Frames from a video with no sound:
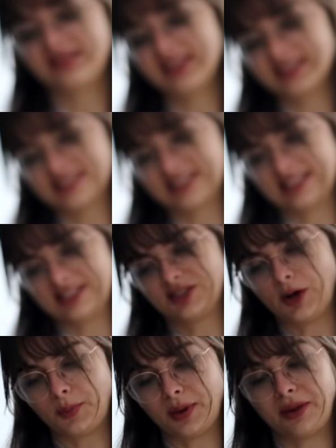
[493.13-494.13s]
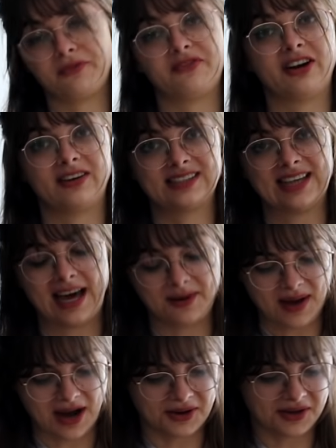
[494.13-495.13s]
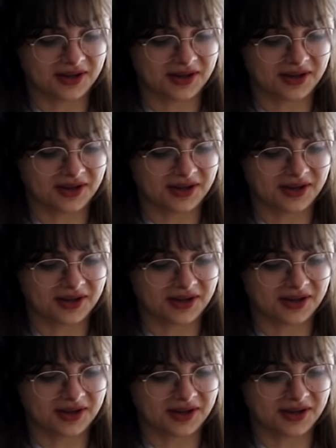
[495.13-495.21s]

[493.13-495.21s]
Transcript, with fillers: This is a top I'm very sad about.